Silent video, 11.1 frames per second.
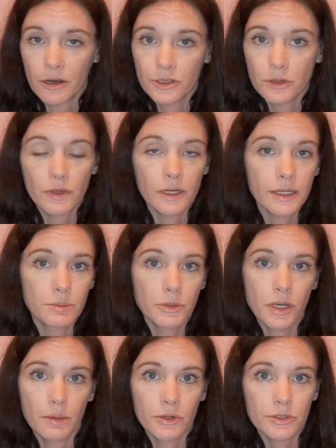Also, if you'd like to book
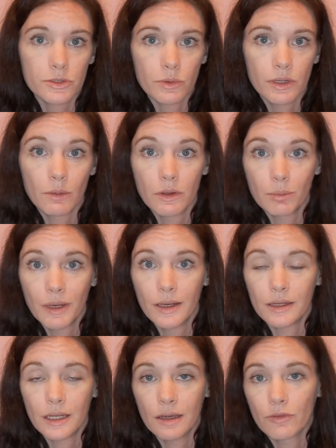a personal reading with me,
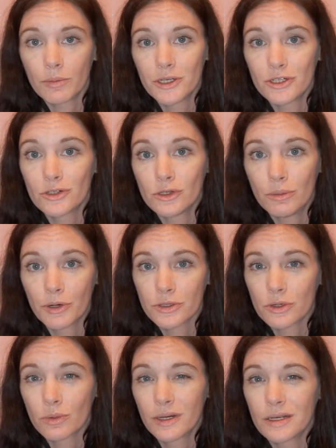the information to
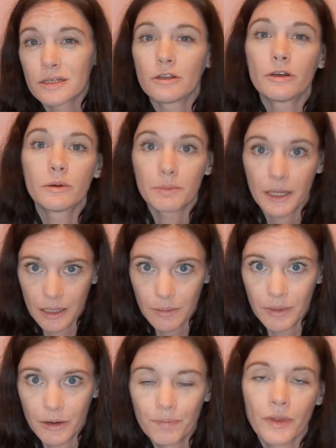personal readings along with my
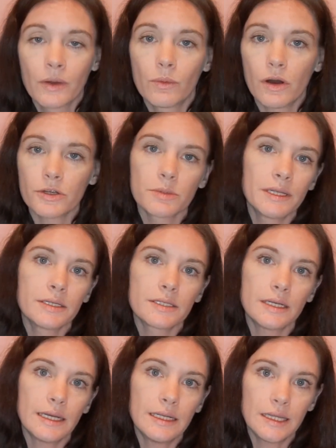email will also be
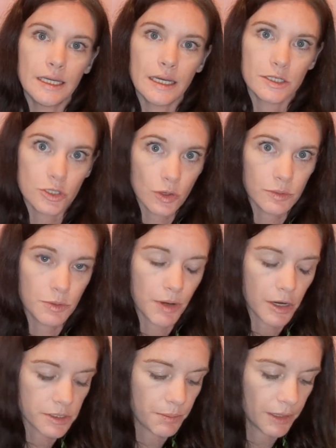listed in the description
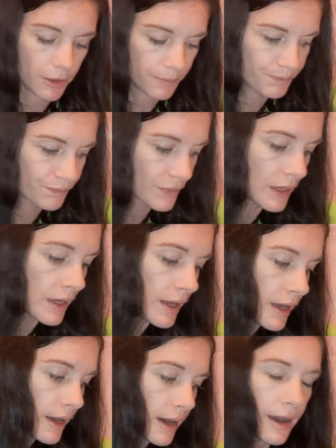box below.
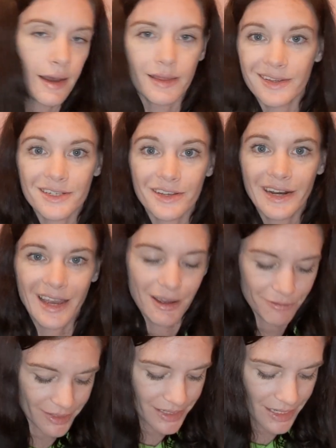That's all that I have.
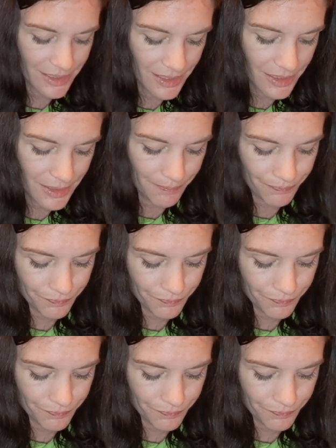Let's get into this.